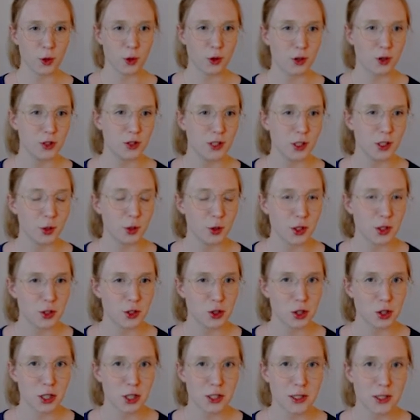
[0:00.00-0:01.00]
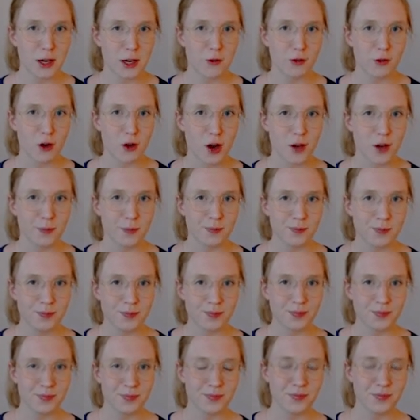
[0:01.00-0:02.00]
continue enjoying CON.
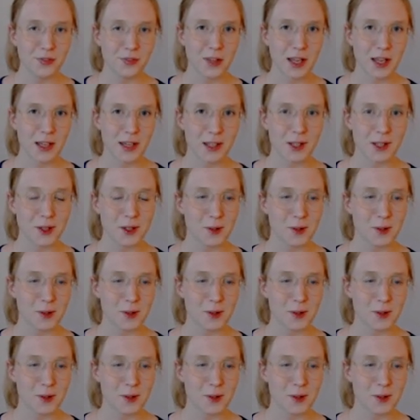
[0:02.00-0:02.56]
Thank you.